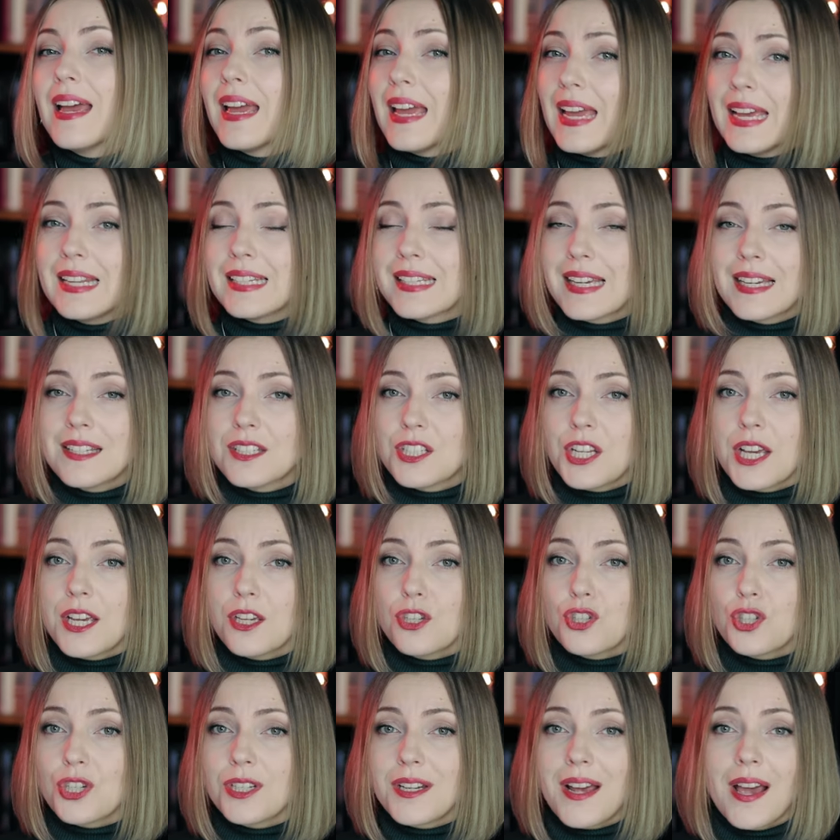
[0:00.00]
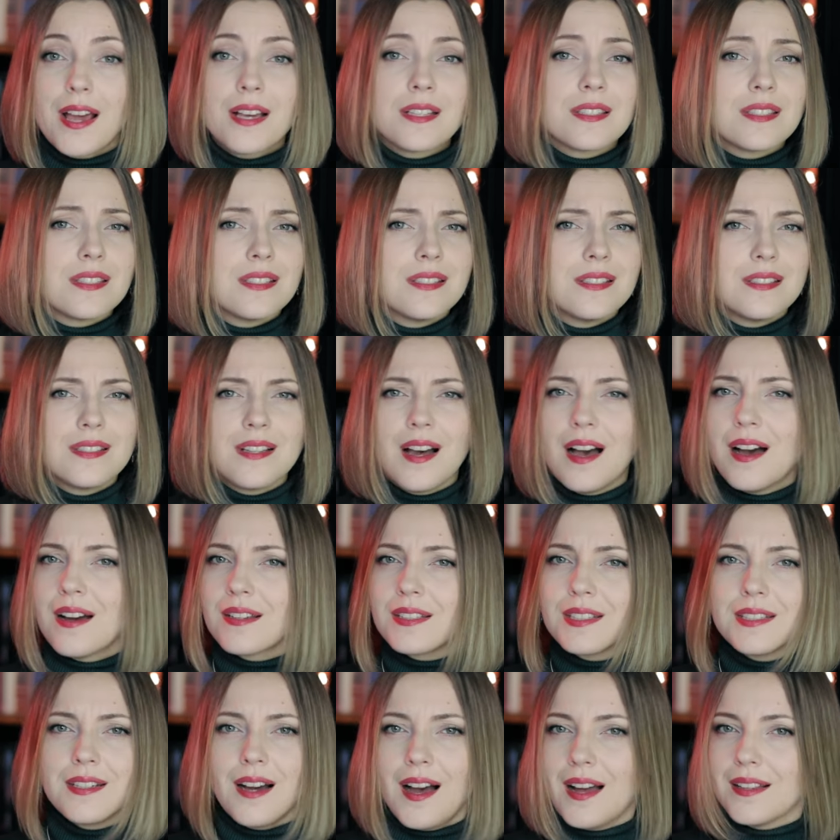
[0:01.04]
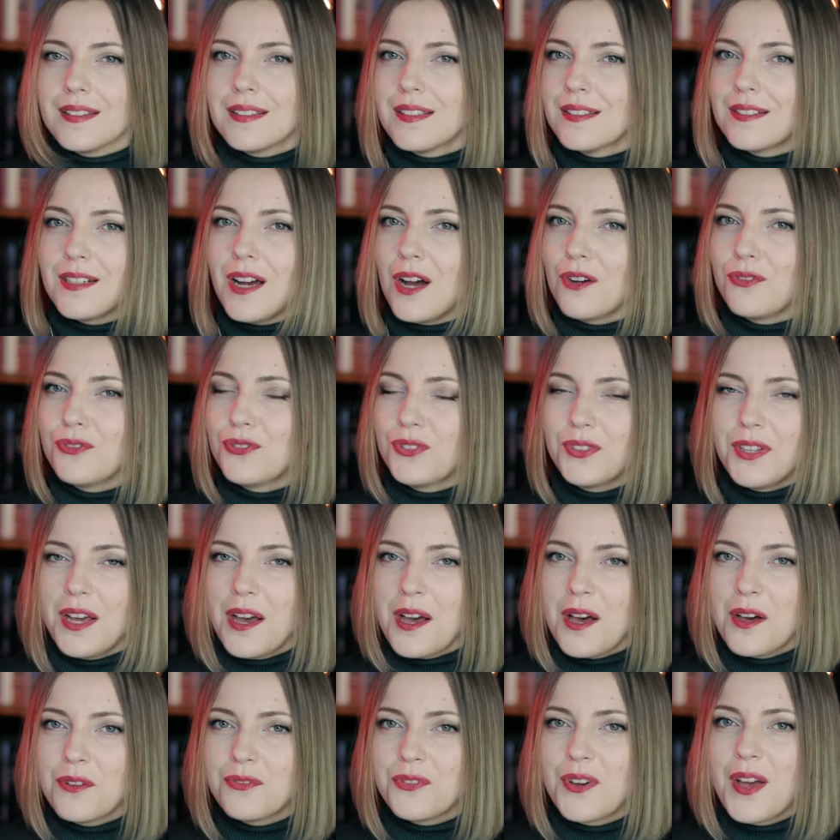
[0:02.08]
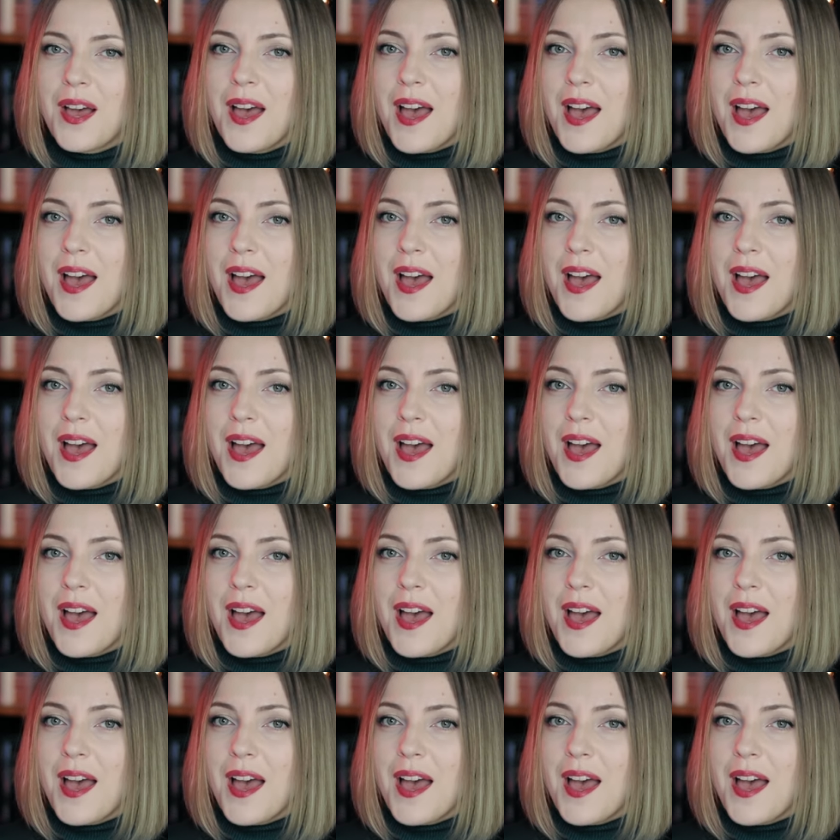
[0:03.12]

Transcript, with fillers: Incantation has not gotten enough love